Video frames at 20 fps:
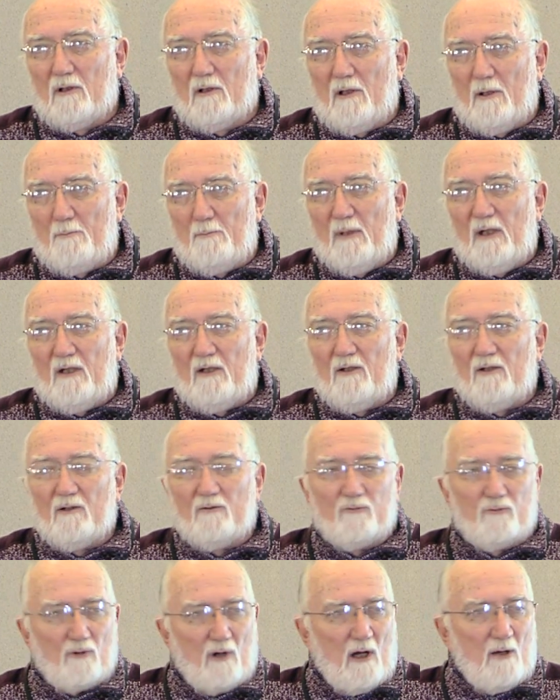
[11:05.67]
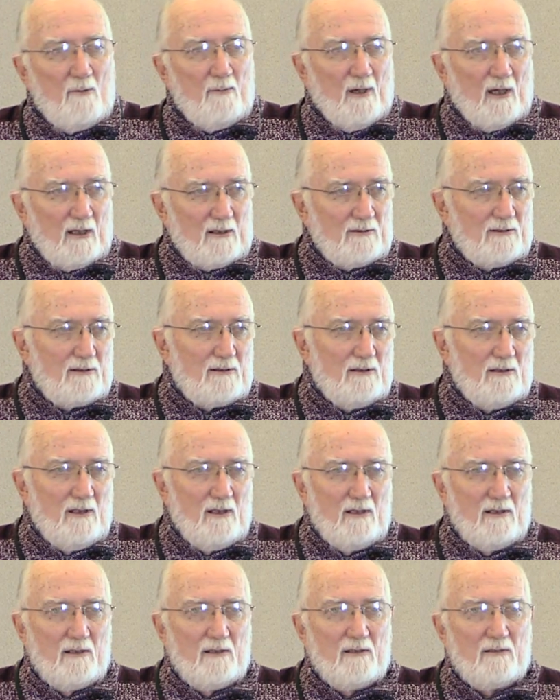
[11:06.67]
immediate drawbacks
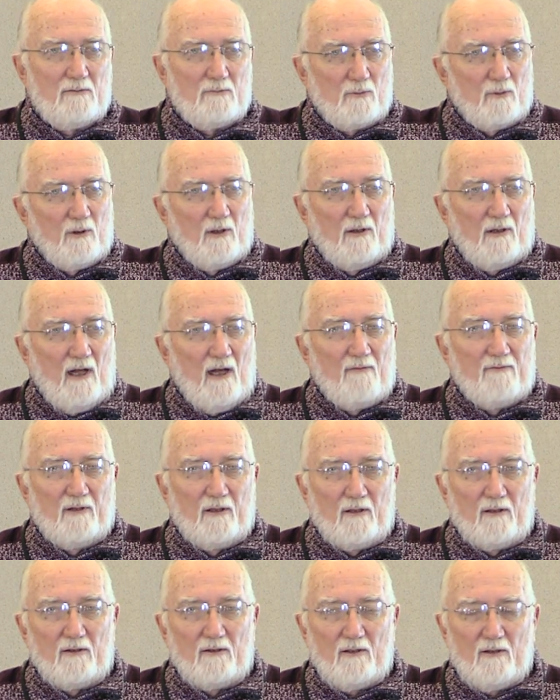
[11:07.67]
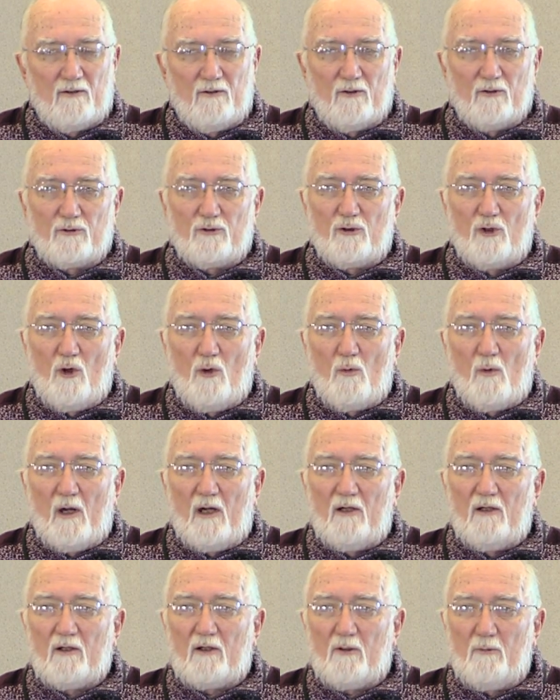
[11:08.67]
were evident. There's no
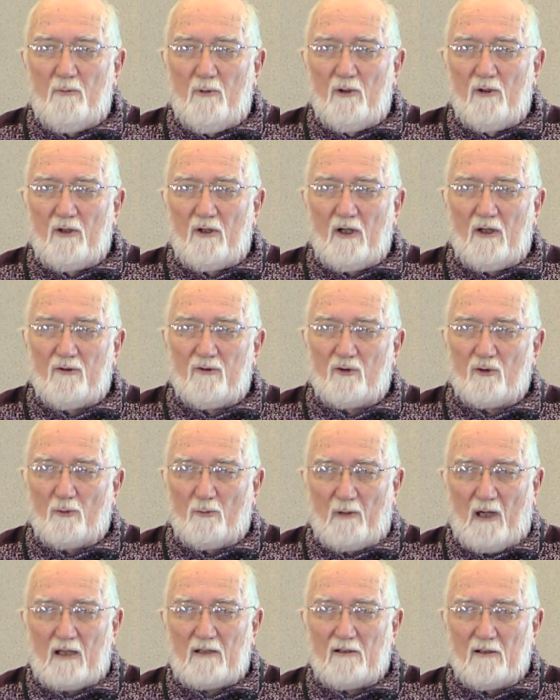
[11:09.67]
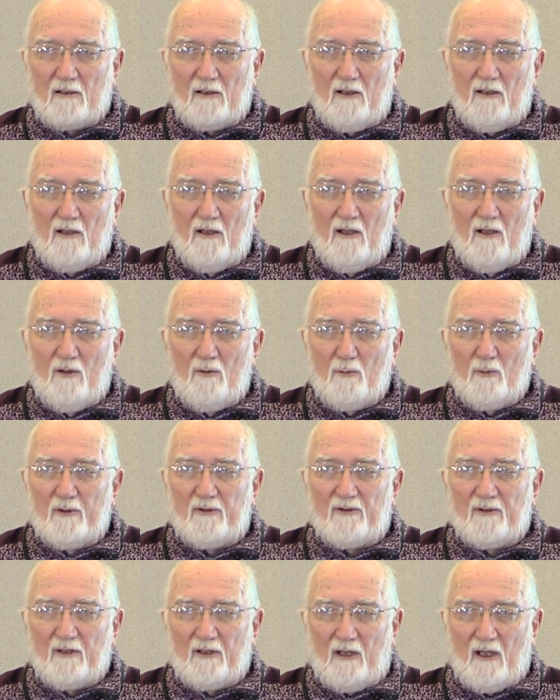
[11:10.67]
way to communicate directly
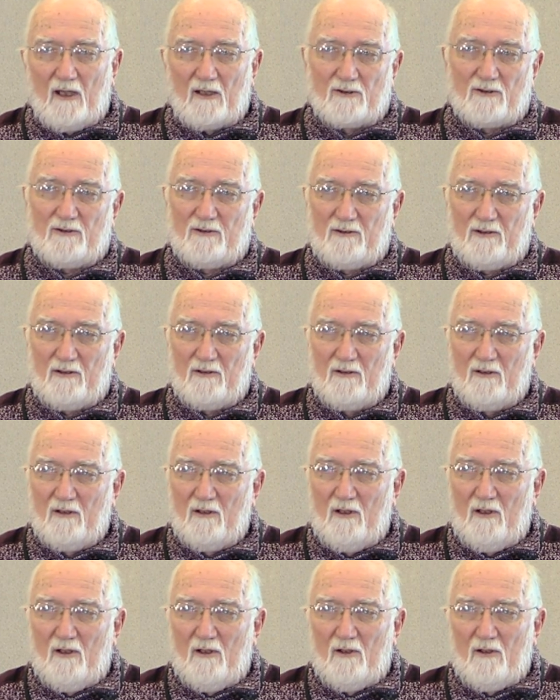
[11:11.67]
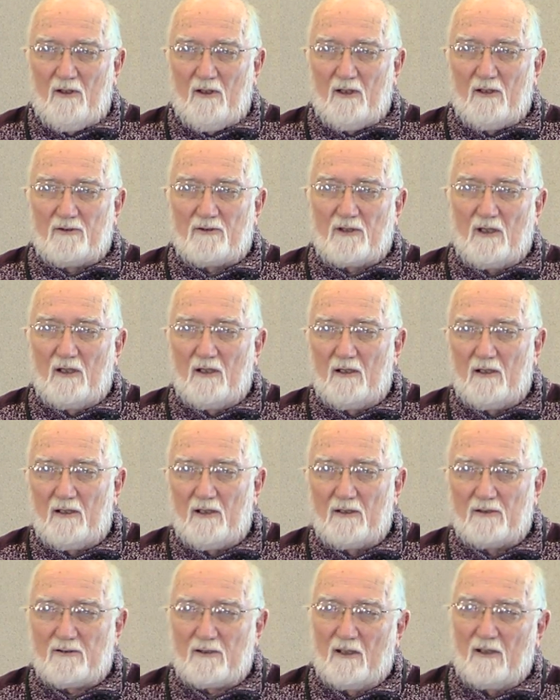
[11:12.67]
with the guest. It's
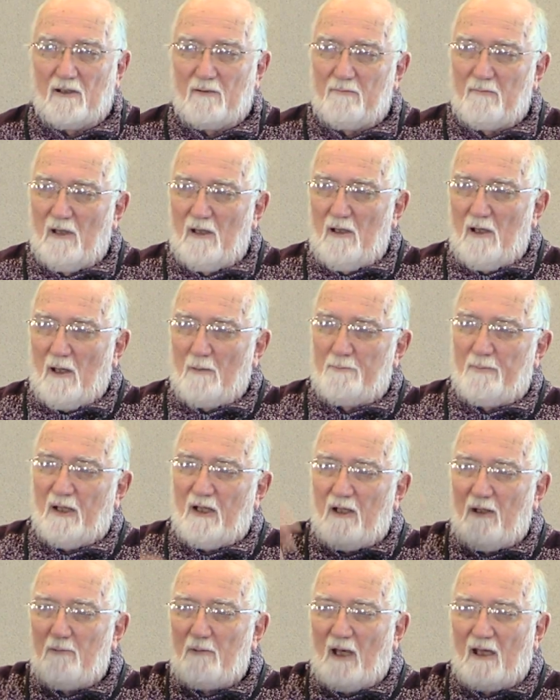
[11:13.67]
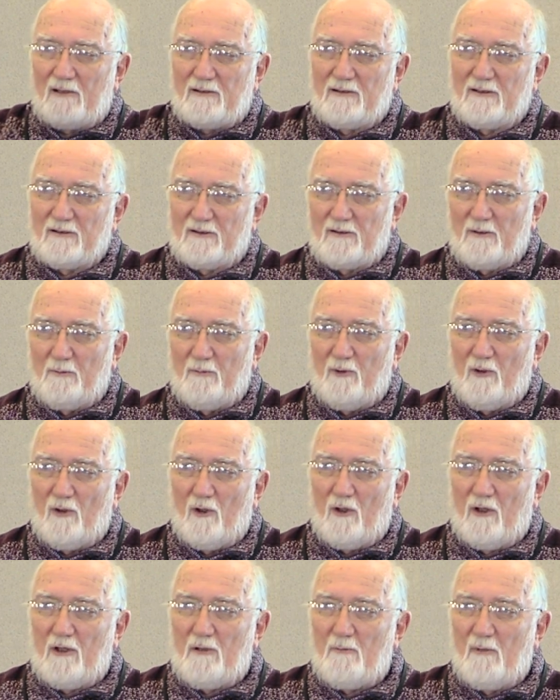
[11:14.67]
a piggyback system.
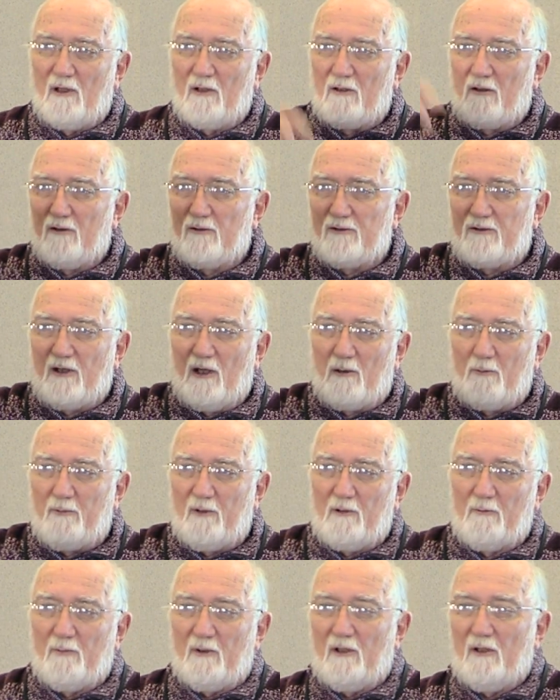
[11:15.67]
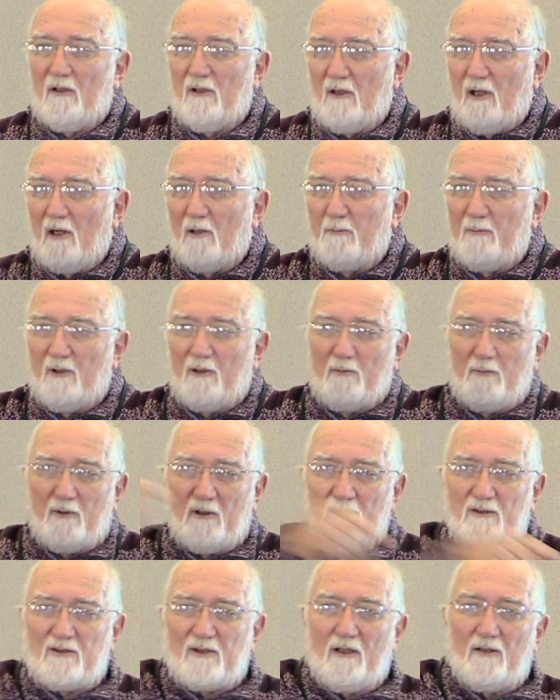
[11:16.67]
Your email goes to Airbnb,
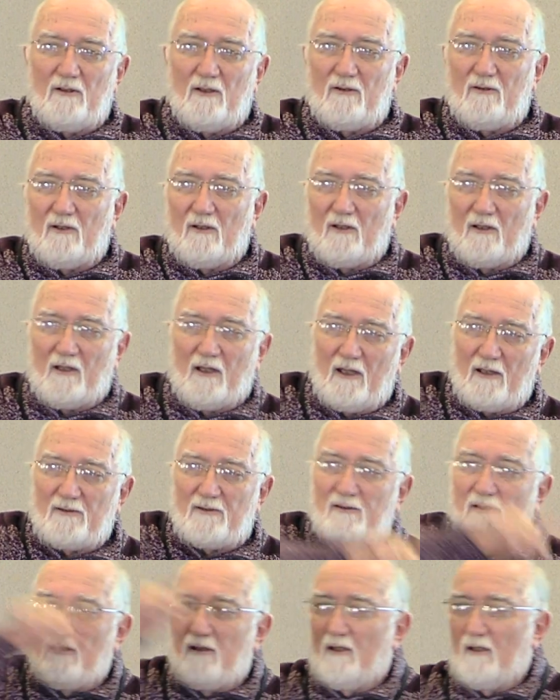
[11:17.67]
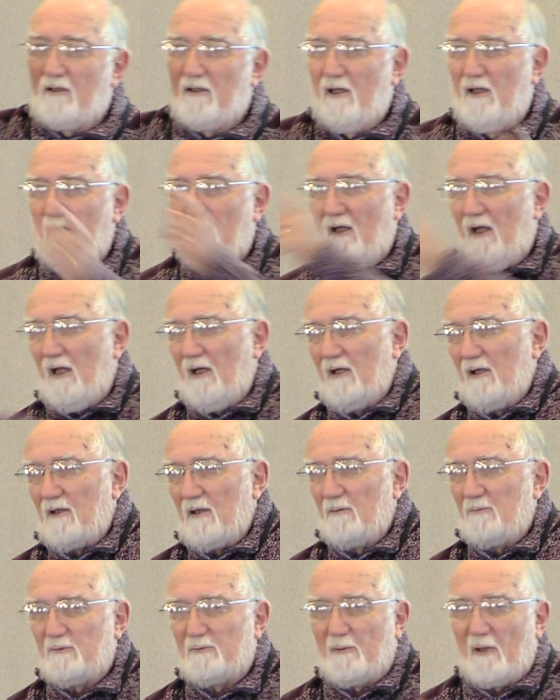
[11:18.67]
Airbnb send it to the guest, and it
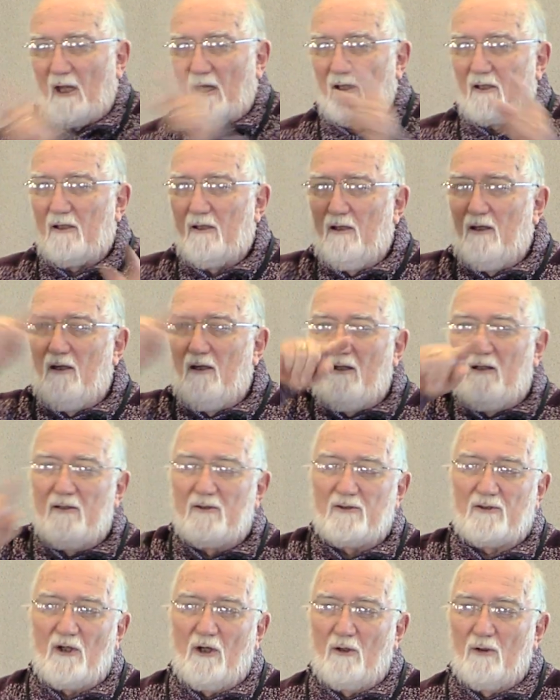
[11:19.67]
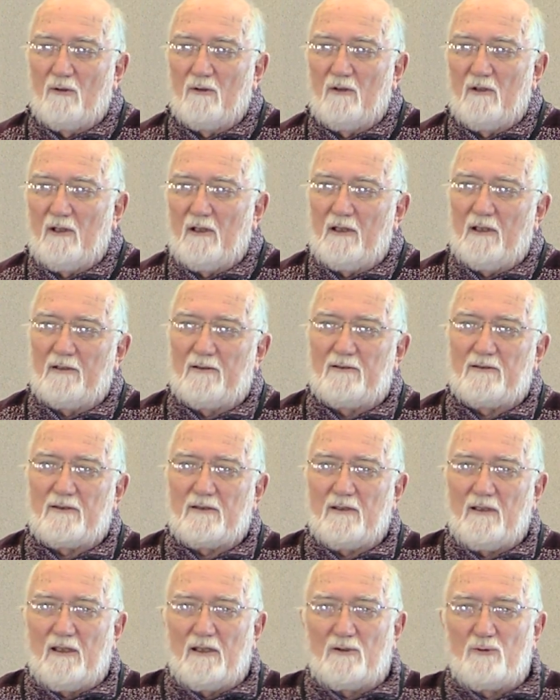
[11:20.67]
comes back. So
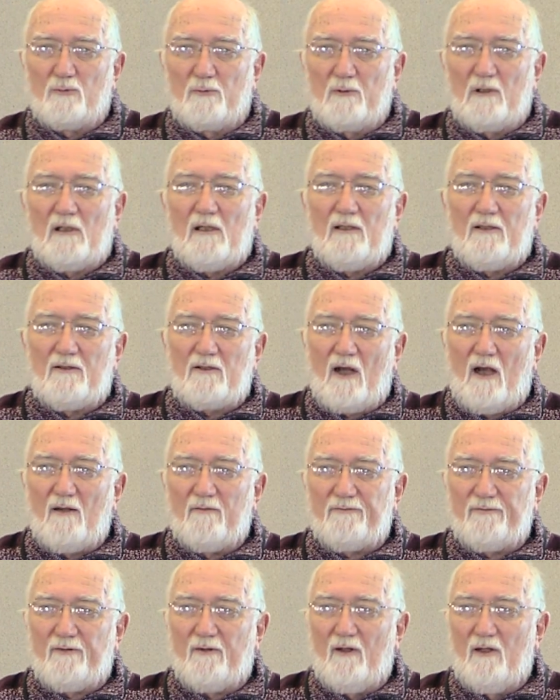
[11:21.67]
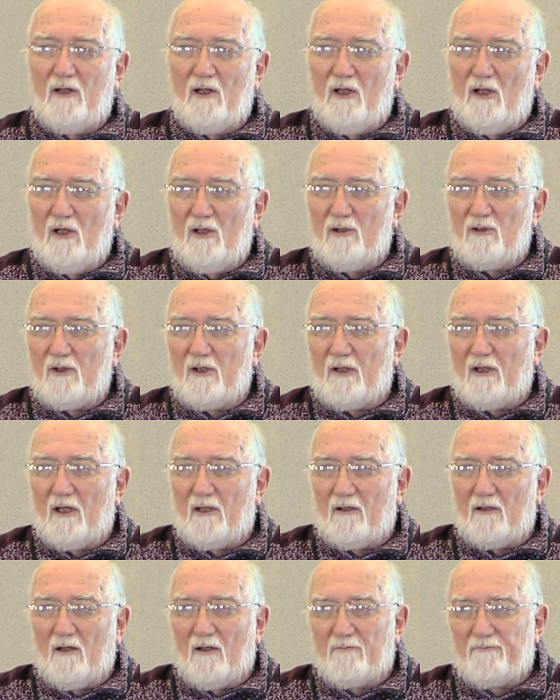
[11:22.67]
it's really tough to
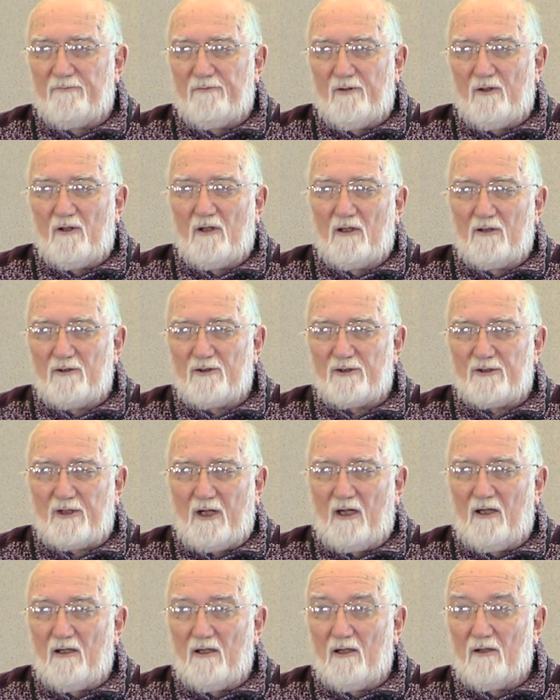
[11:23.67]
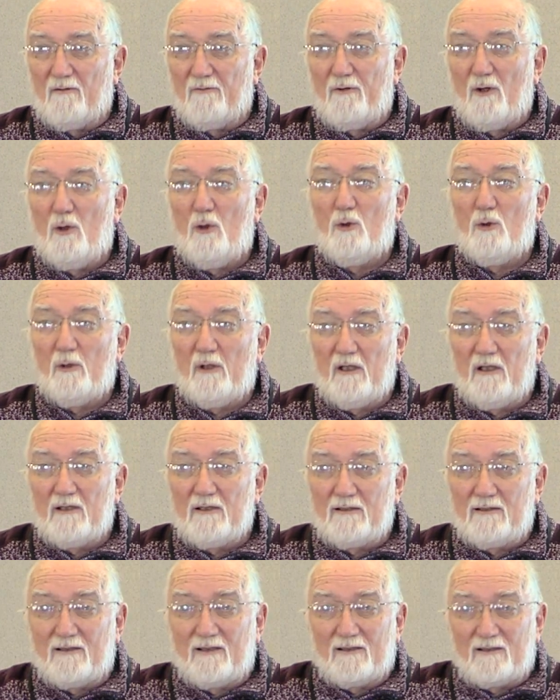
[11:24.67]
get a full understanding of who it
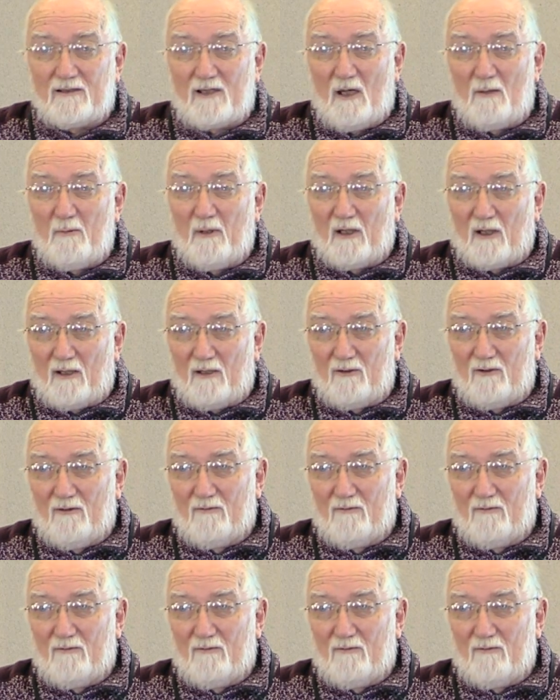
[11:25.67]
is that's coming.